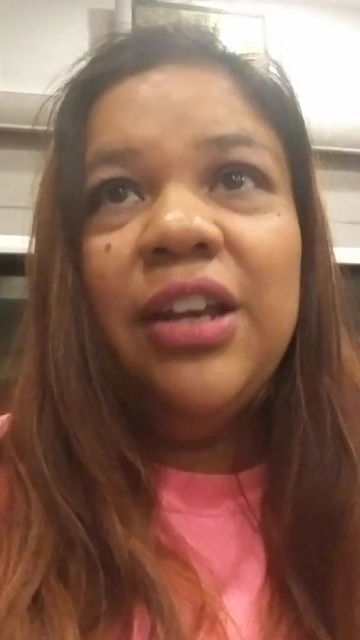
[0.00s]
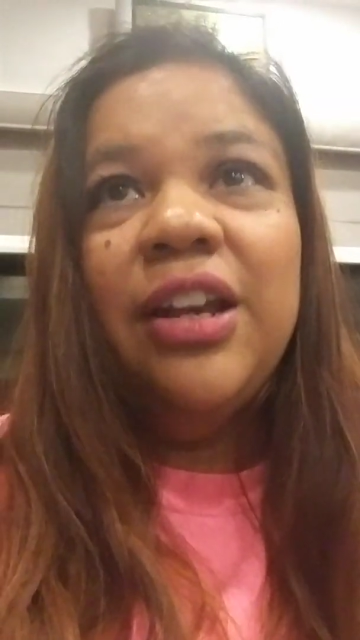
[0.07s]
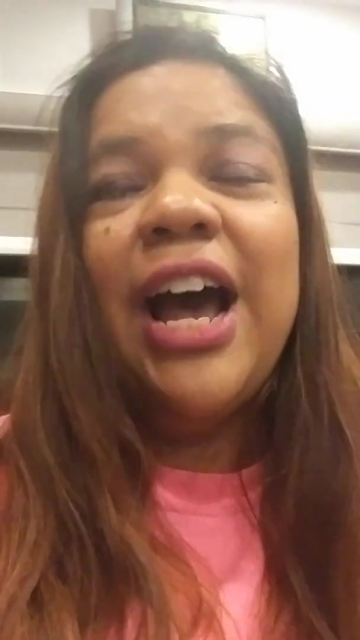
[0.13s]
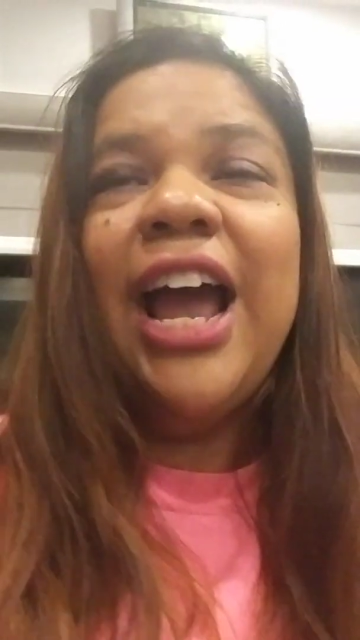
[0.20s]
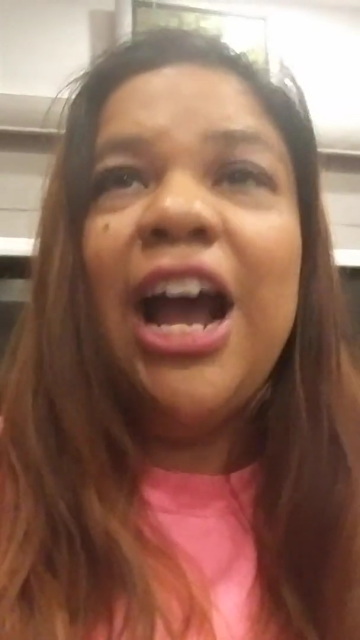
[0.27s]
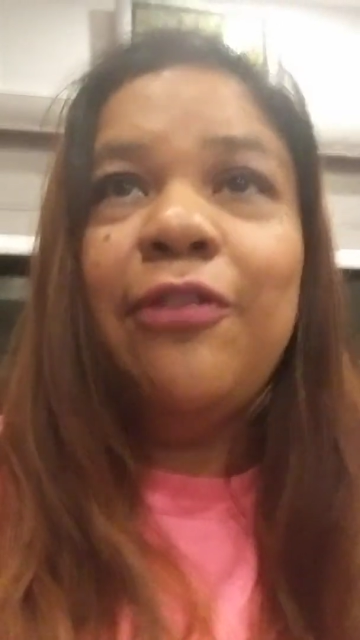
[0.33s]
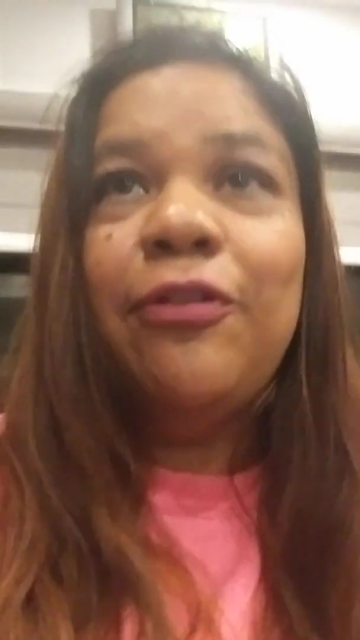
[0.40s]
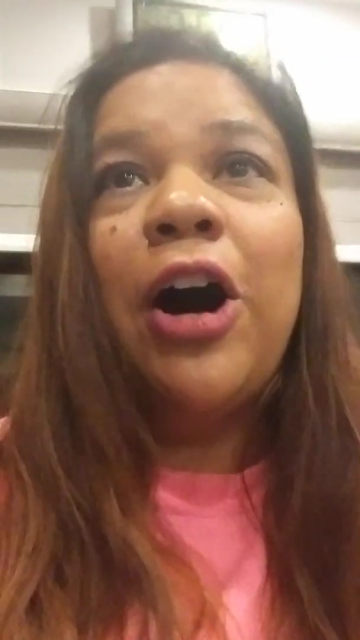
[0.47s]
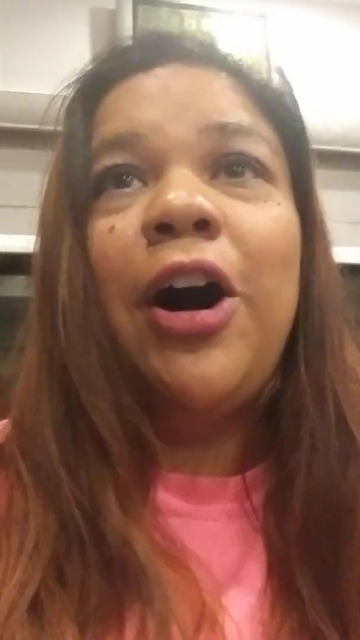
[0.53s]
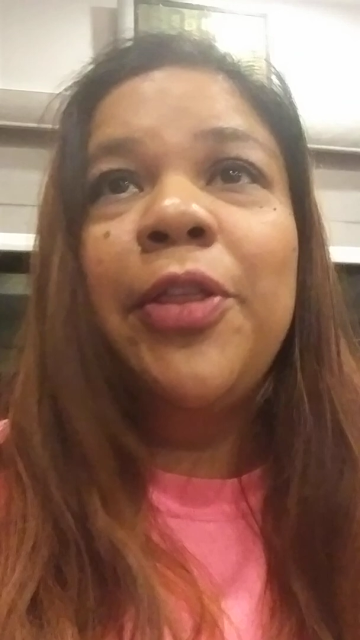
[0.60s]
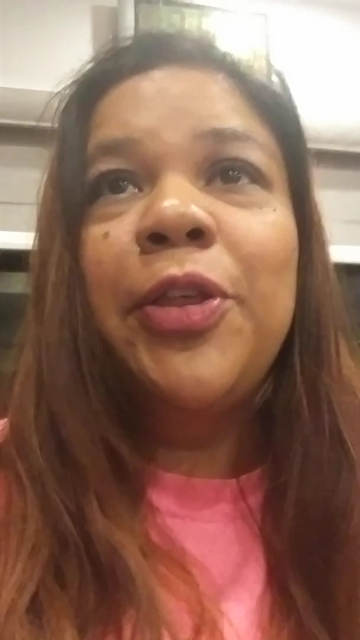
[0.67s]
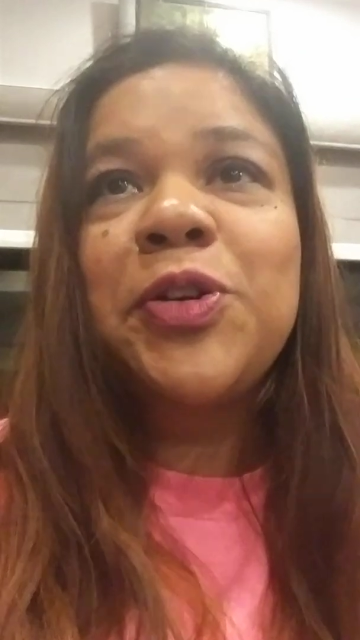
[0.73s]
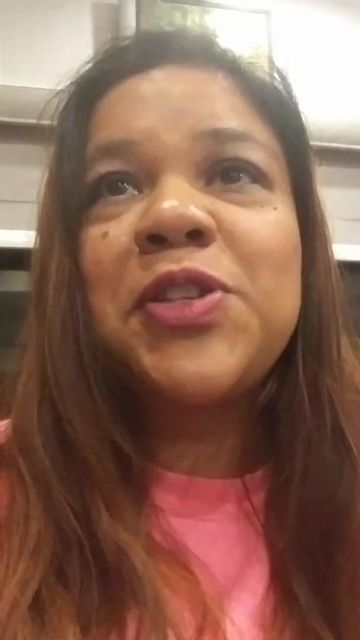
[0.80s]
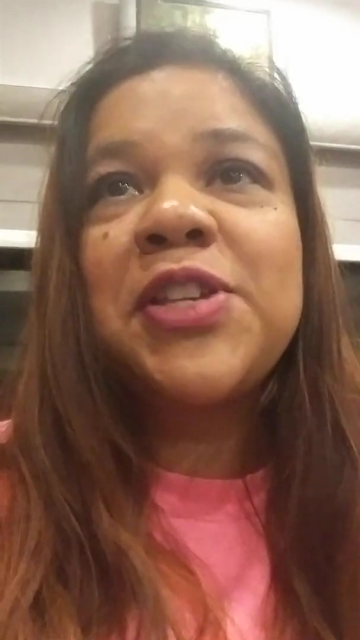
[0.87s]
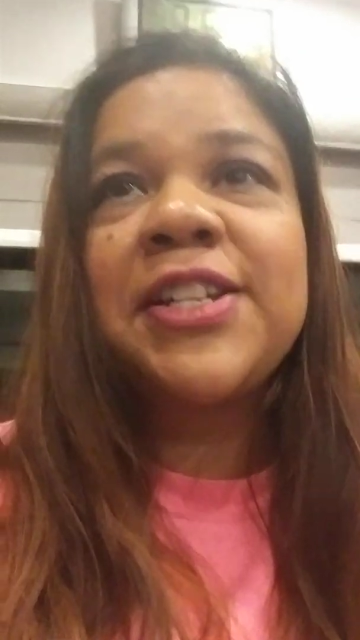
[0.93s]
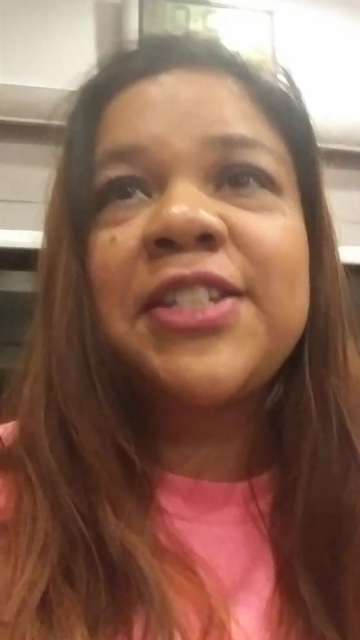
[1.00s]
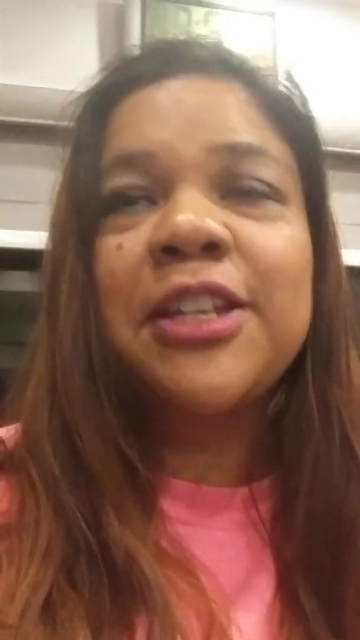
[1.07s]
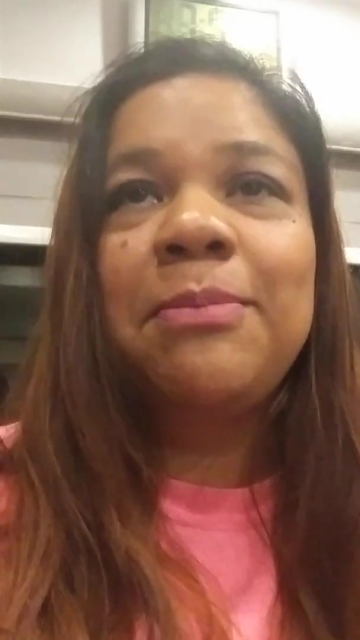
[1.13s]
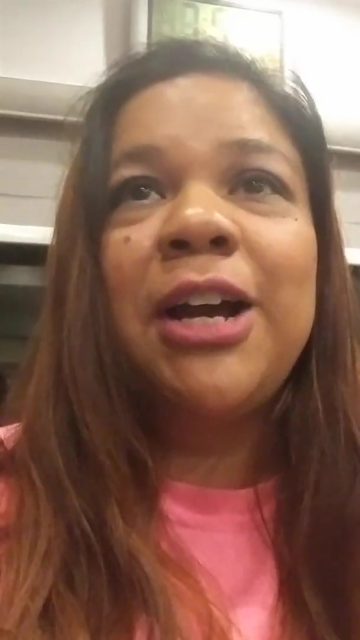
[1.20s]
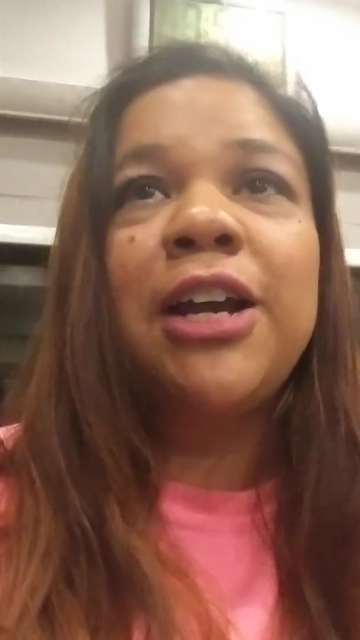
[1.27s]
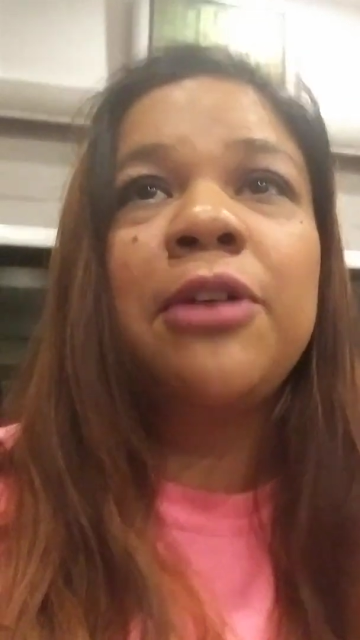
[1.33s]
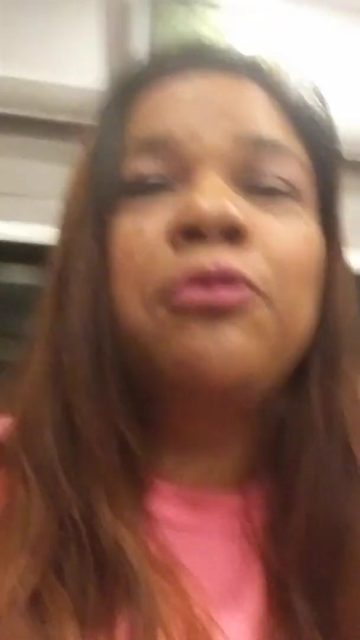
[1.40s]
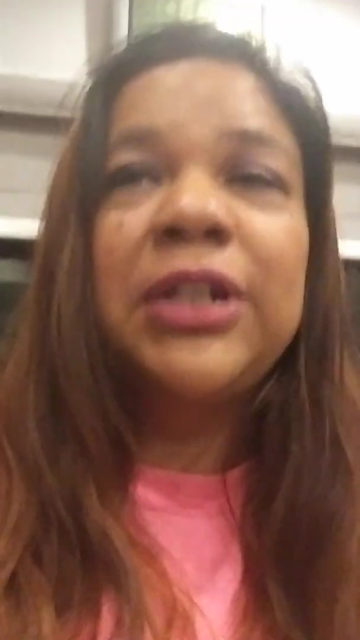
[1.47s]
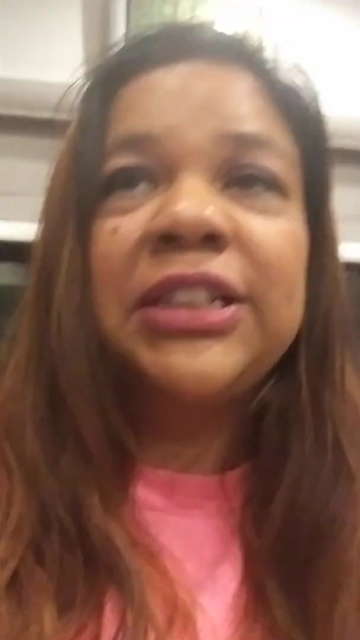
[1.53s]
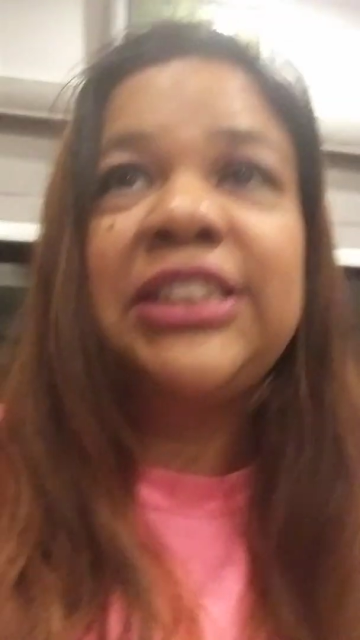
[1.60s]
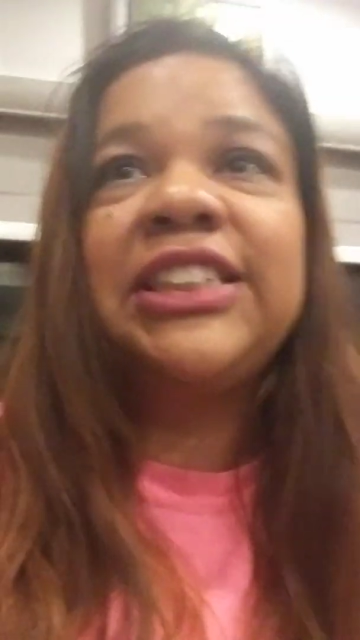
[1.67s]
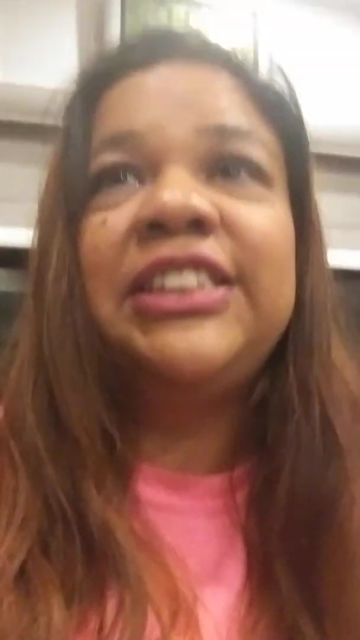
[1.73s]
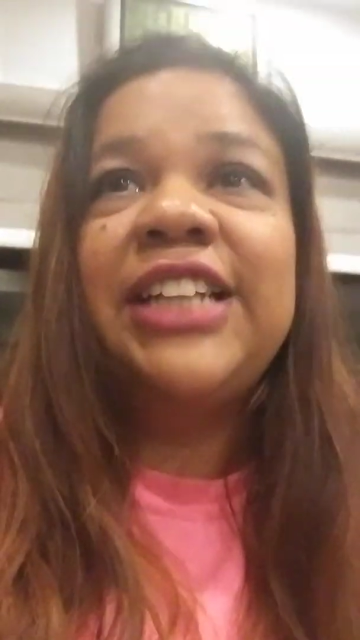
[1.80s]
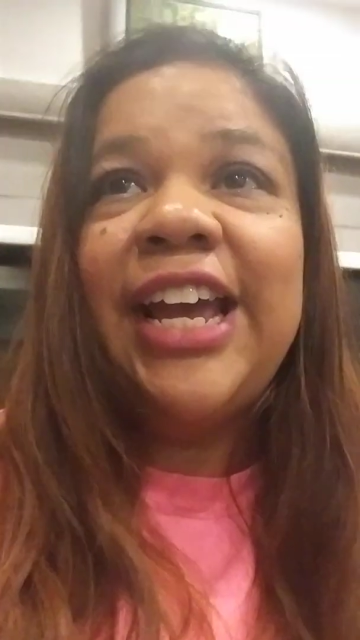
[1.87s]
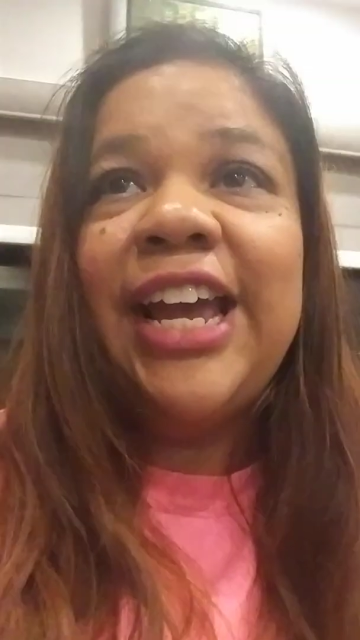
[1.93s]
I have all those things in mind when
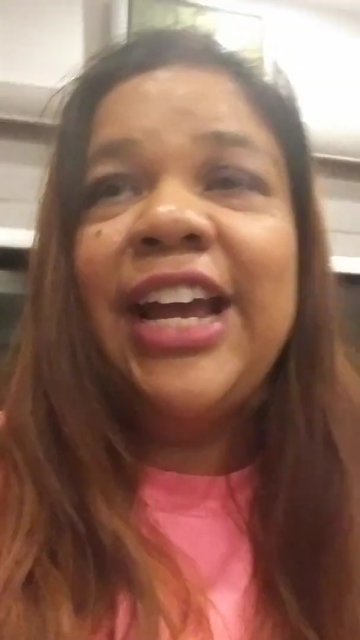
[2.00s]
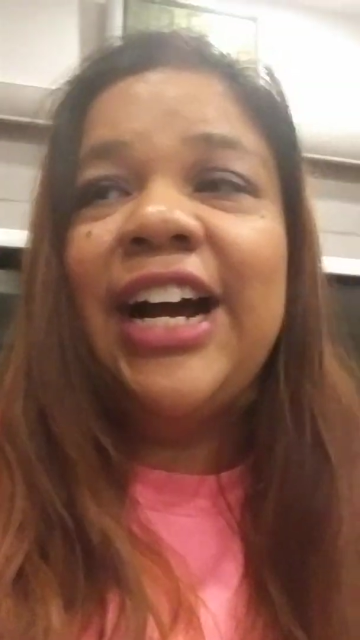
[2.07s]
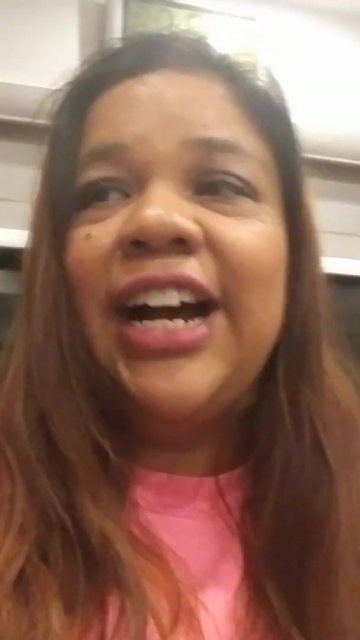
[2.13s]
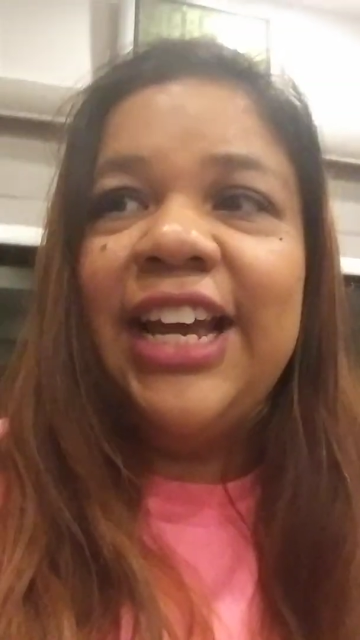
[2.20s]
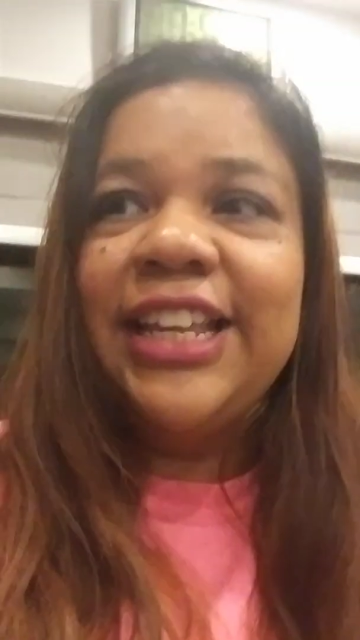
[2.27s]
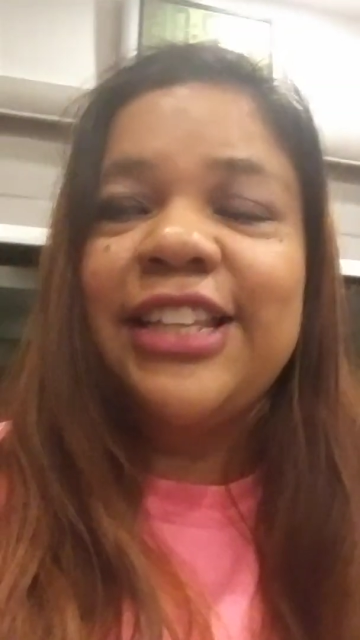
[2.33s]
today I